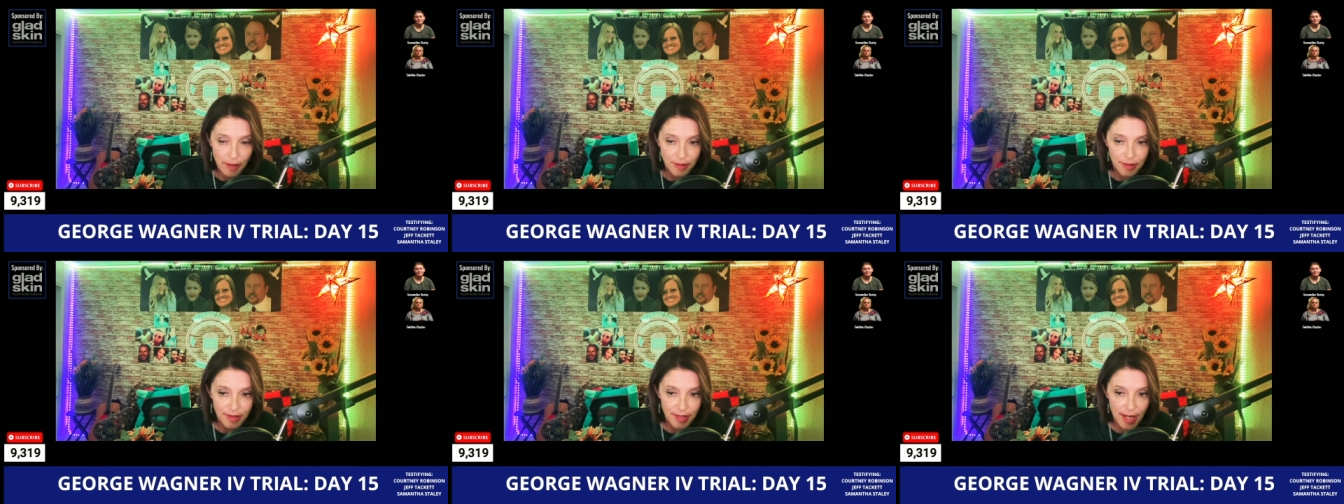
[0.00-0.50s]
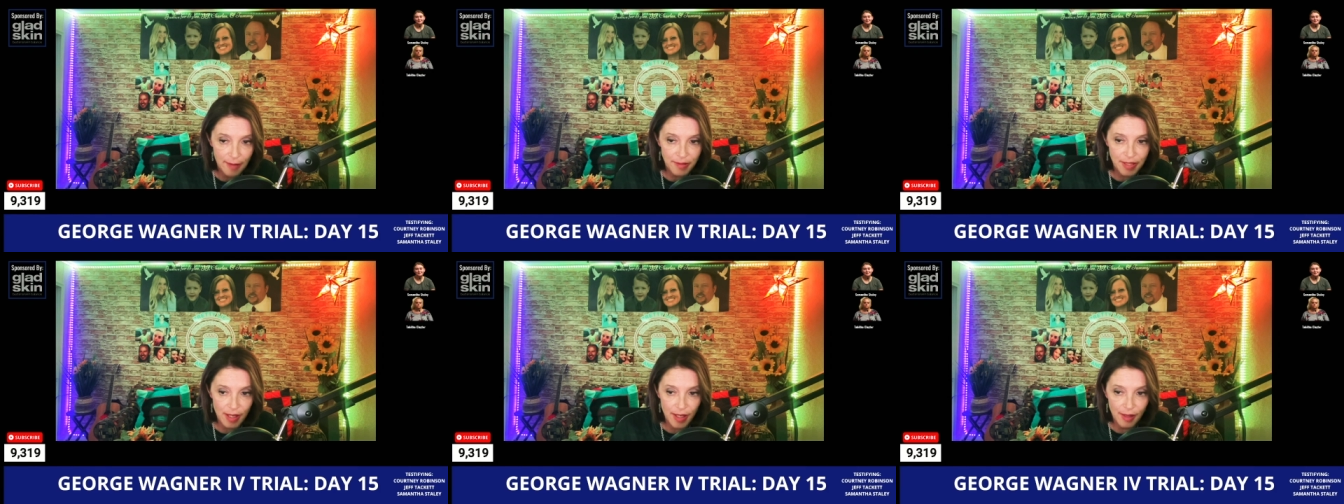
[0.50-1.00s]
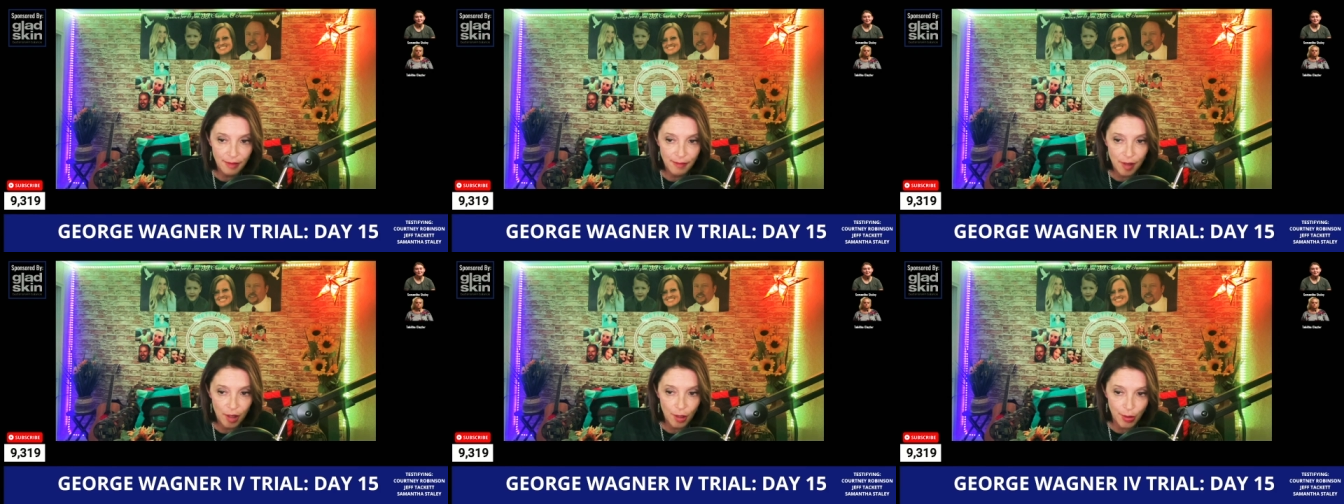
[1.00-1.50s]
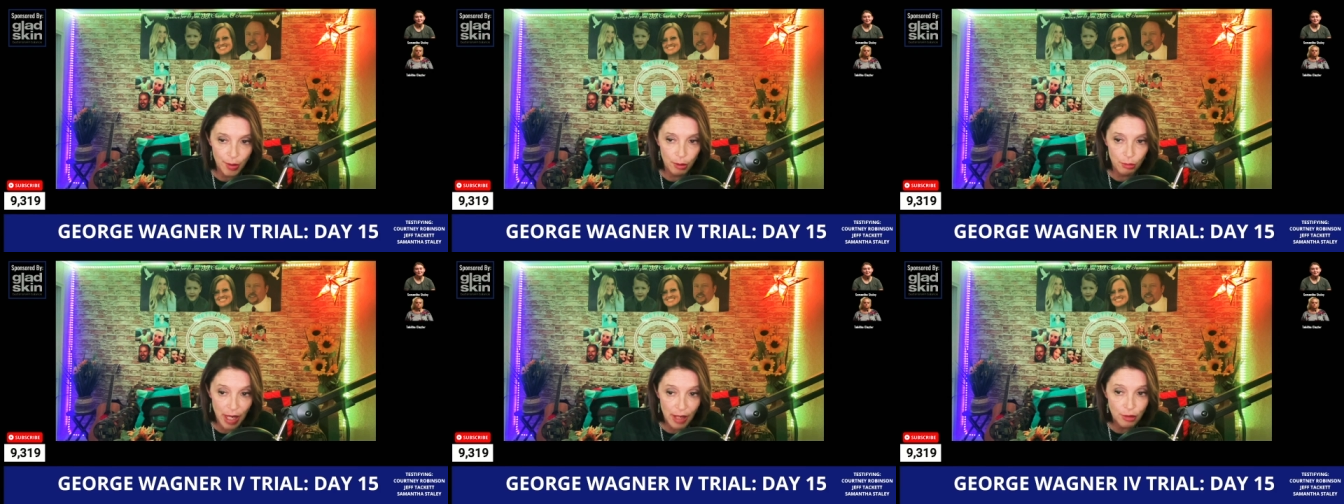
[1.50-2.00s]
Sam said, Are you
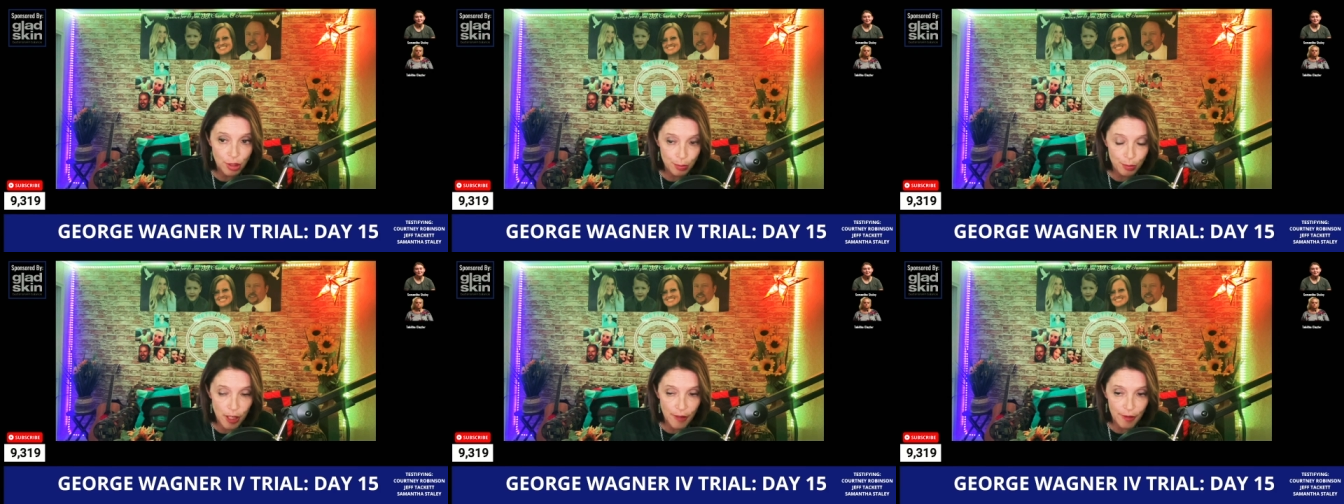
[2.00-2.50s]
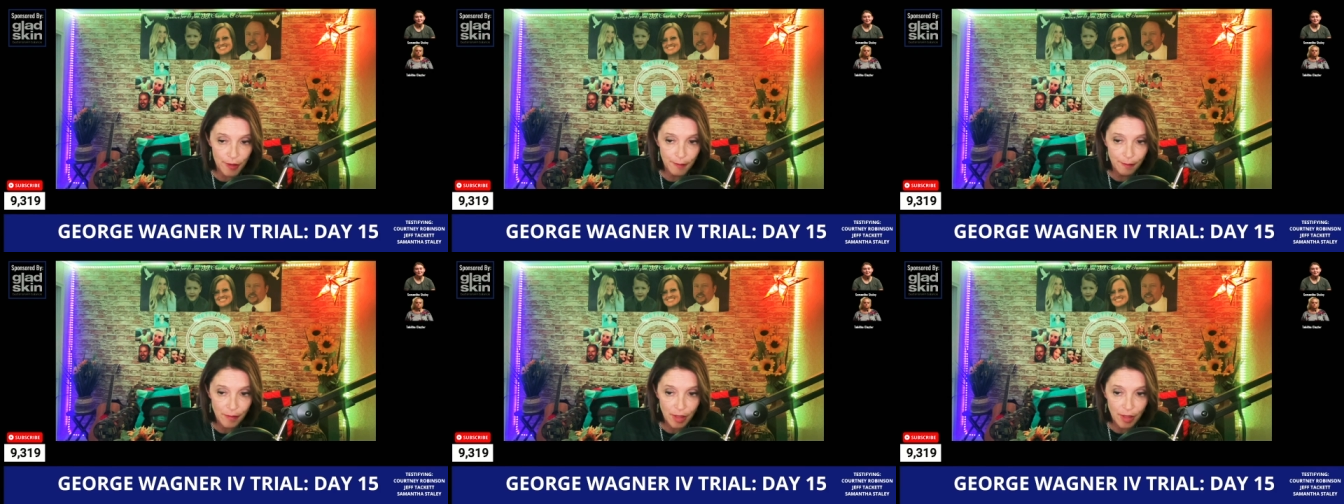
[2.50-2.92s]
around your brother?